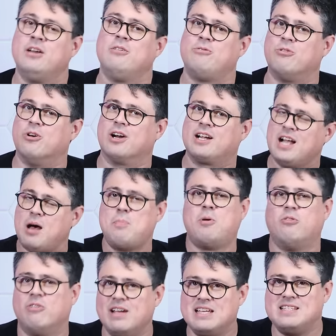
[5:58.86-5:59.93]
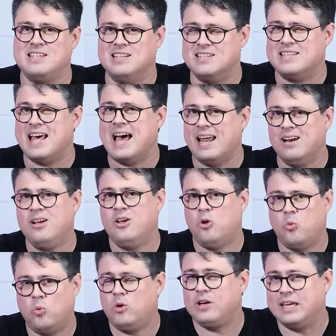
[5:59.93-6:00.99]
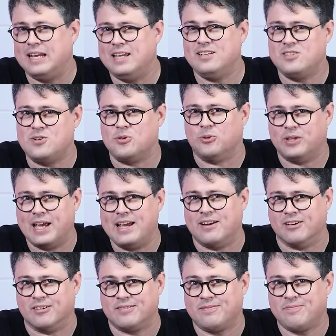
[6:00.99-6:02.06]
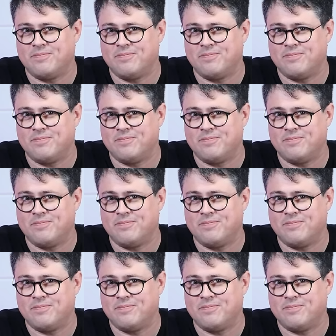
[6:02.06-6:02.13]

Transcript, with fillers: for a couple reasons that we'll get into later.